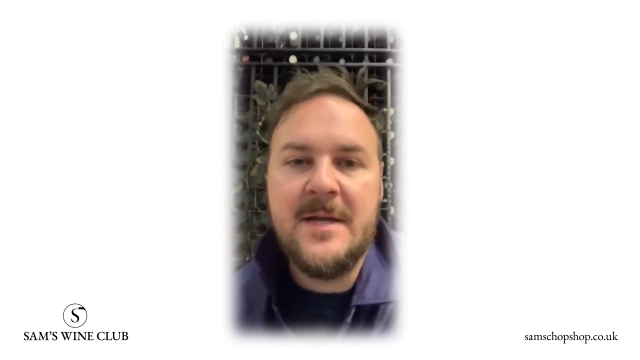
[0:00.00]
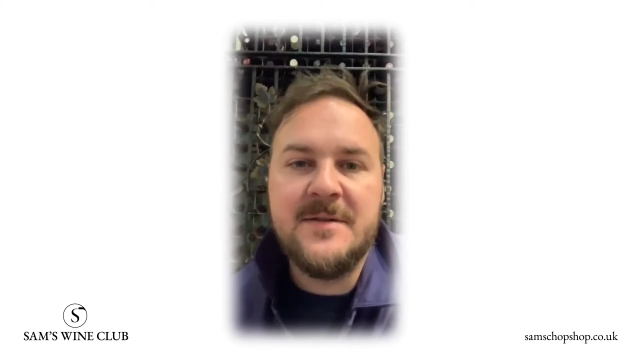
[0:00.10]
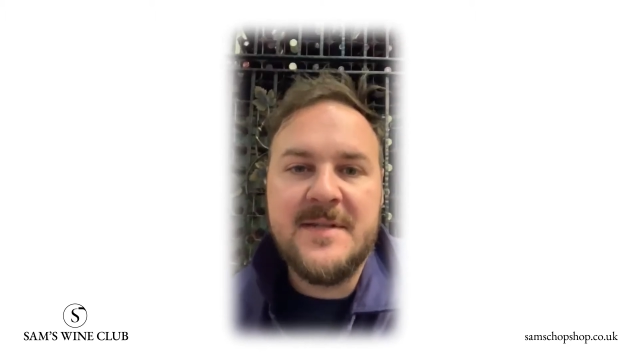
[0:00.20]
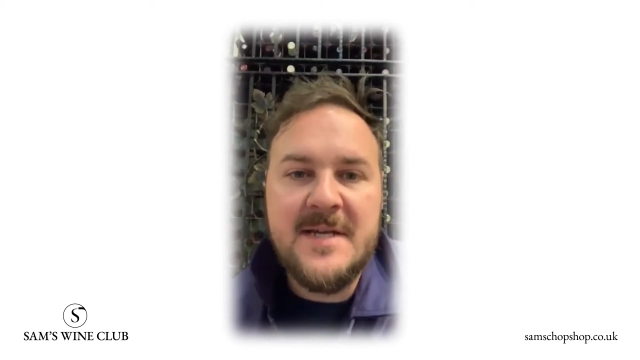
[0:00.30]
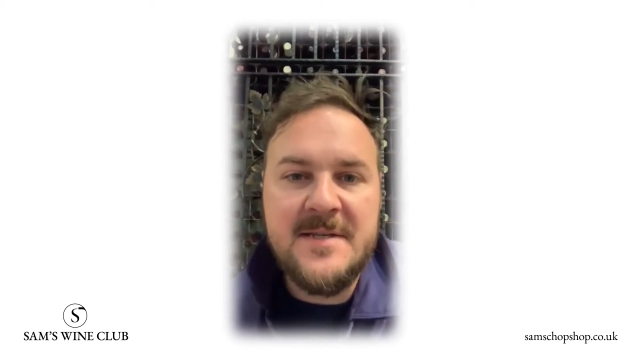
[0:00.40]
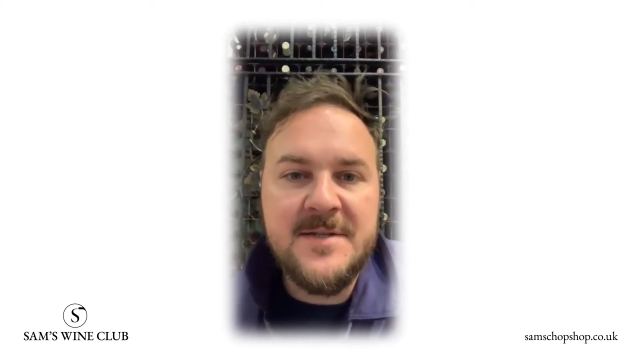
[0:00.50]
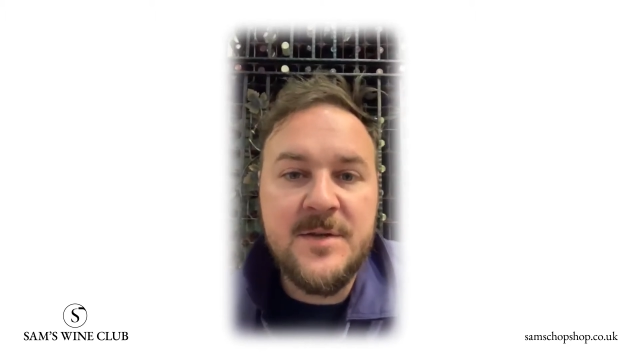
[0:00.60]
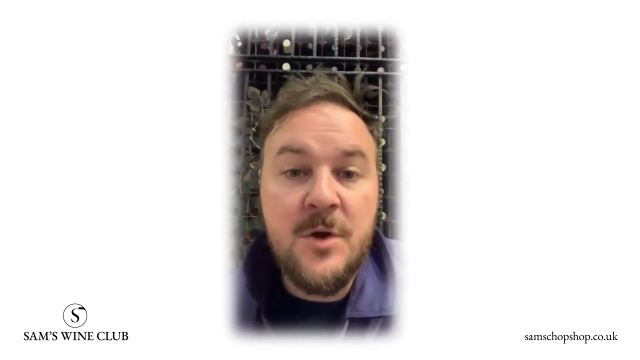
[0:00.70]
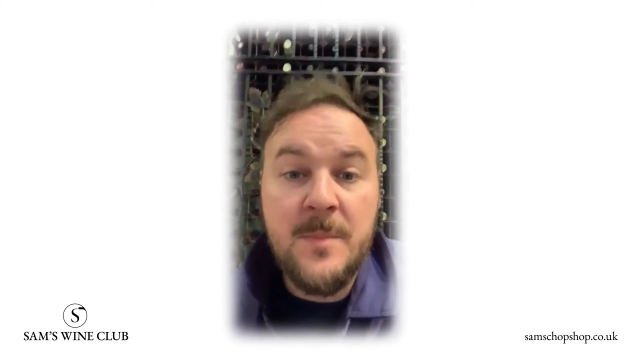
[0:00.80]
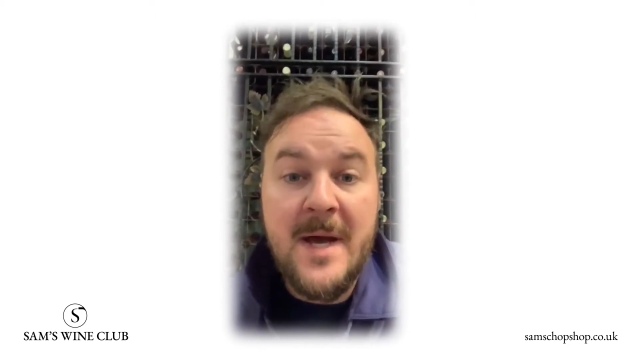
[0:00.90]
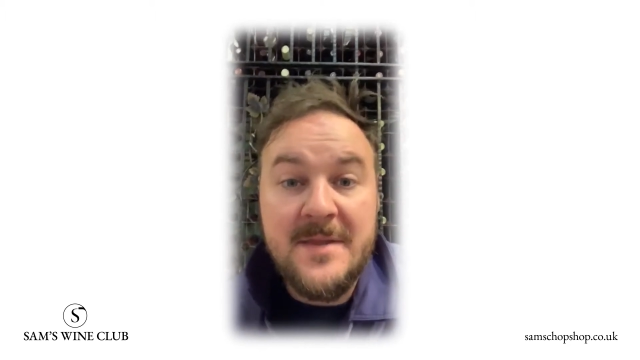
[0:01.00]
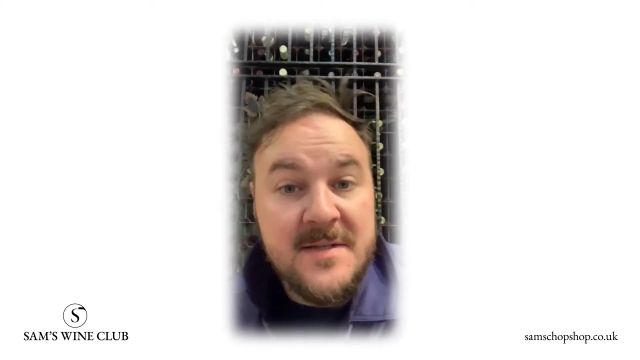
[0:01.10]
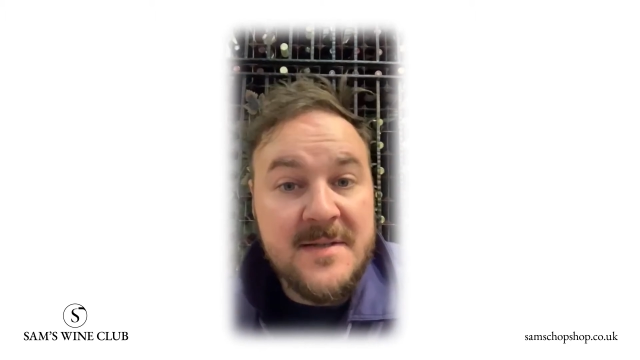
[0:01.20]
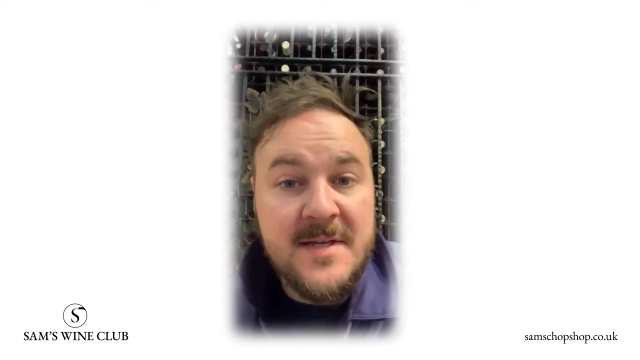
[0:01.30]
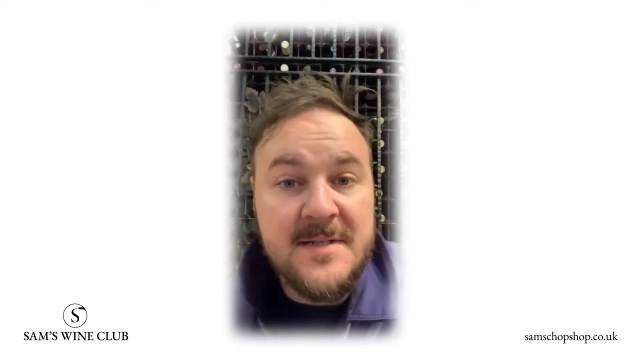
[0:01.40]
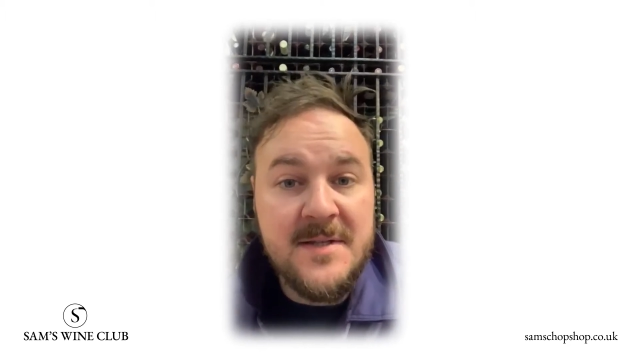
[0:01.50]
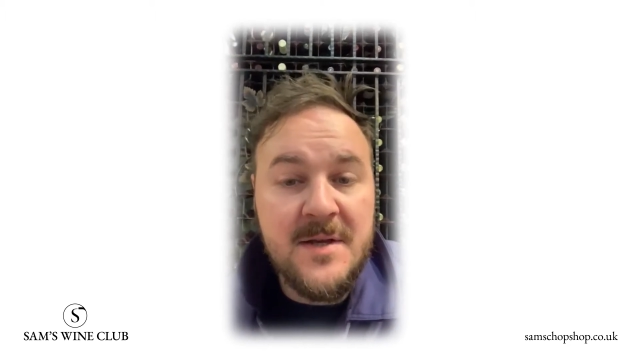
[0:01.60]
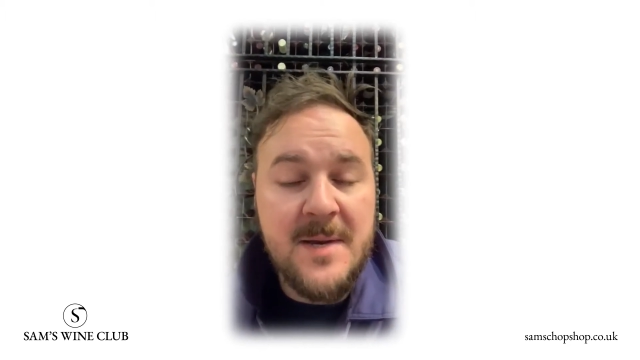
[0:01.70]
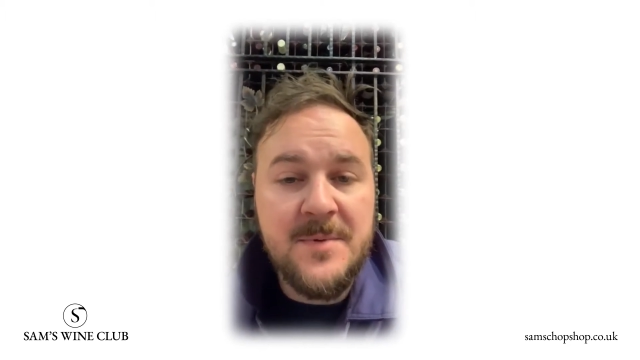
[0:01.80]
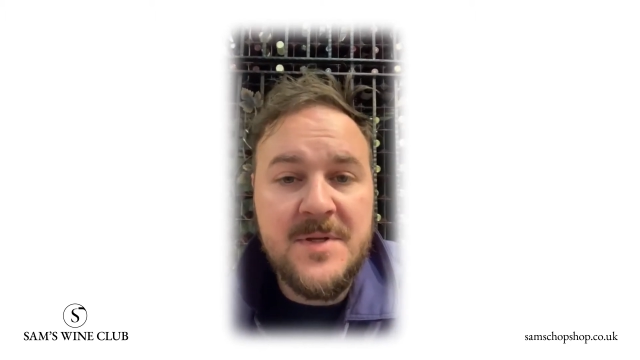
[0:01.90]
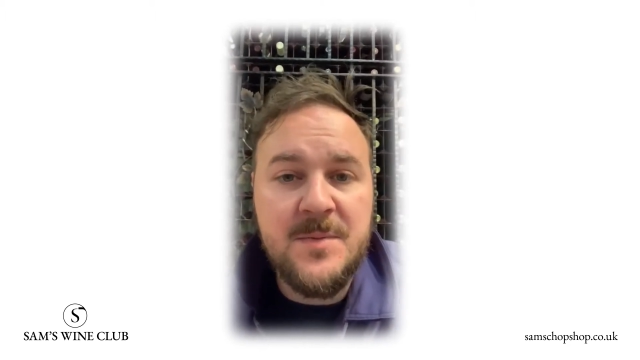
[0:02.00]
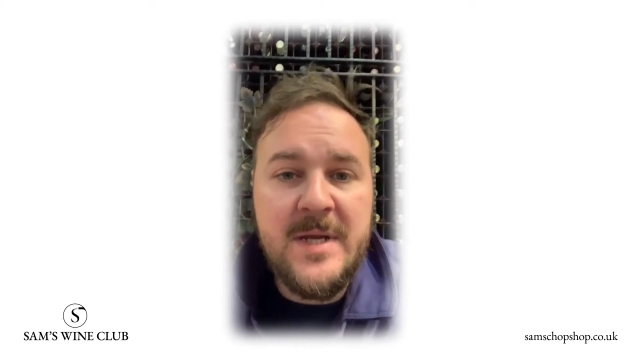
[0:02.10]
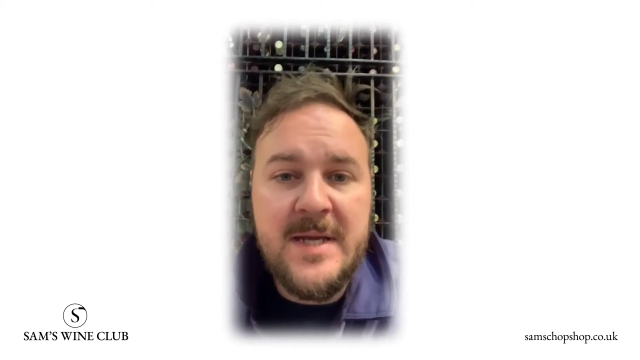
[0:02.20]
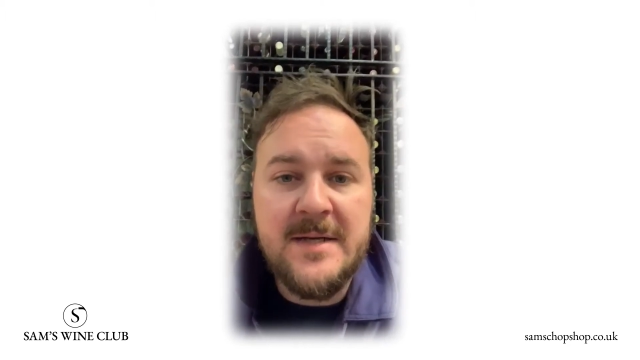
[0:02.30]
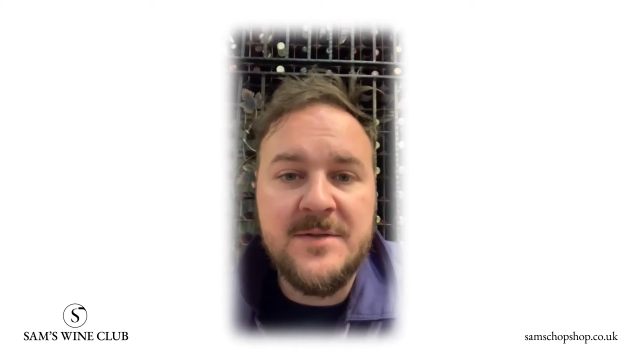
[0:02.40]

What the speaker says: tastings to come and this tasting that happened this weekend.